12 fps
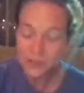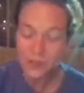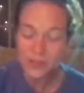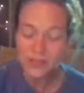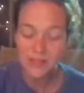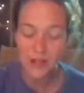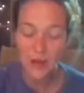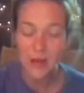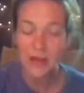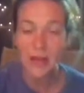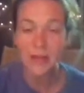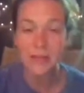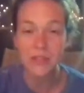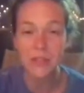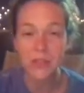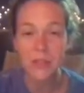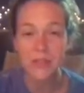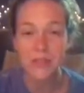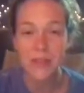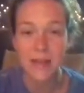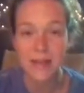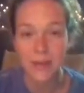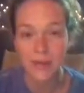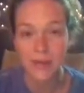So as long as you
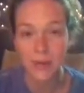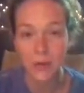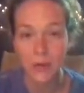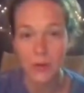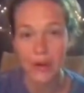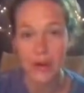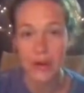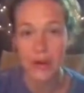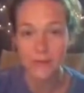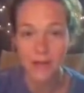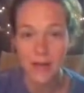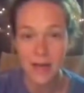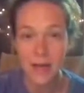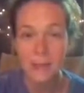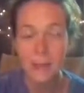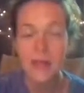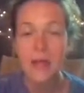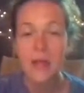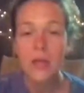set that tone ahead of time,